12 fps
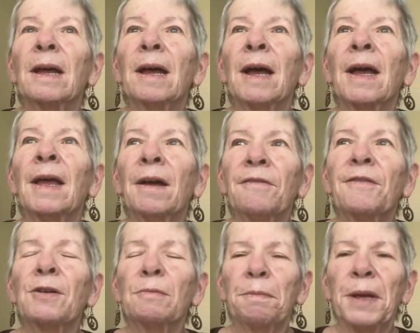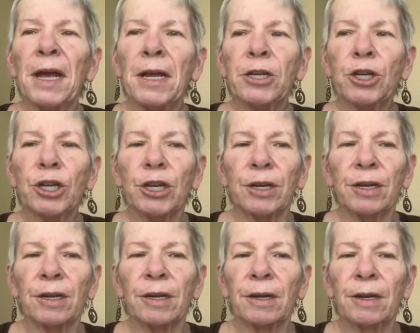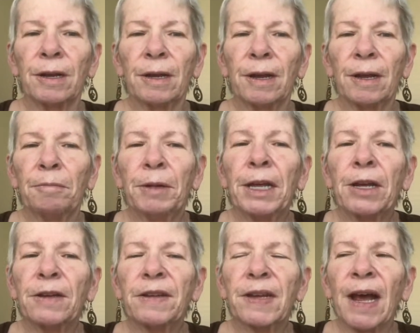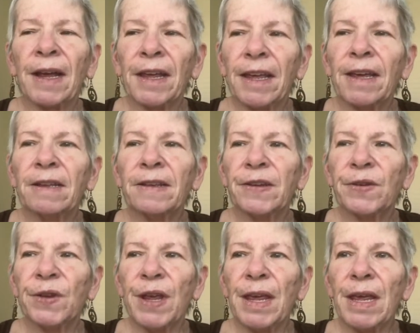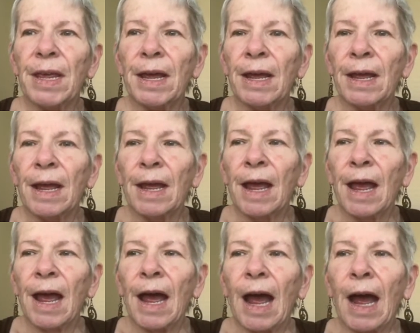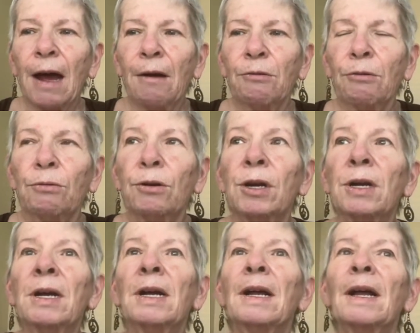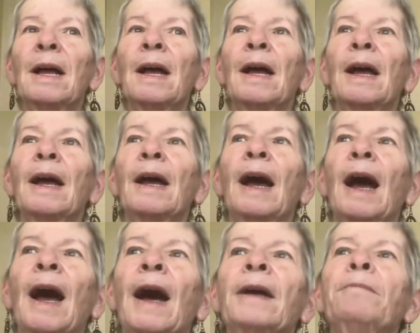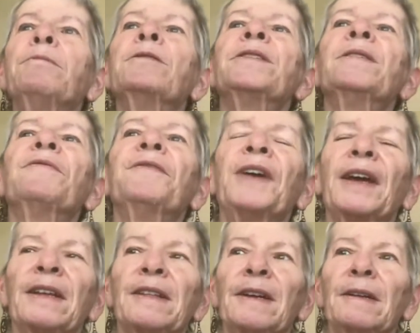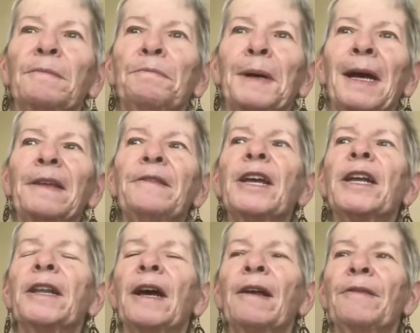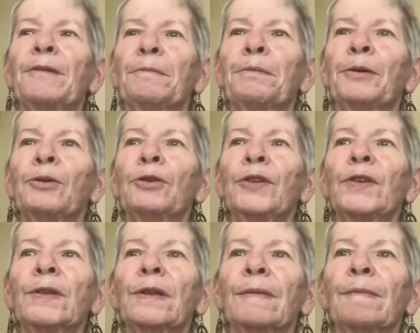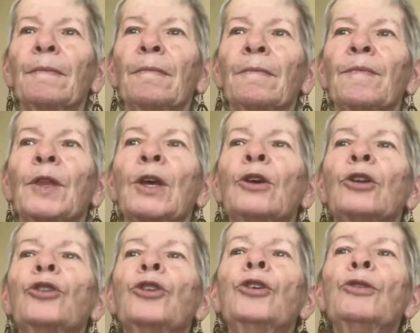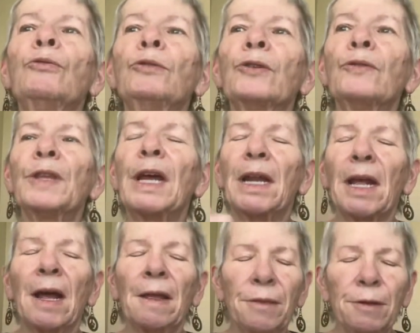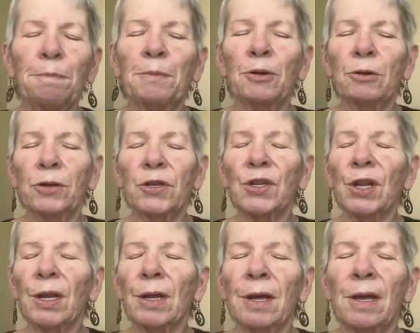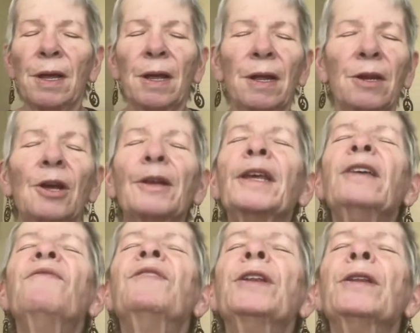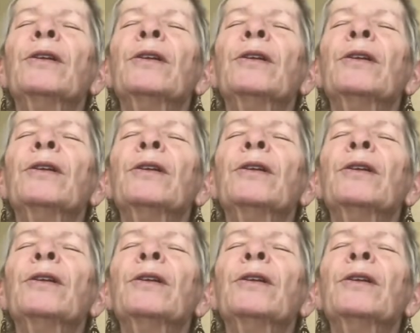I have compassion because I can see how I was affected by that other person due to that other person not even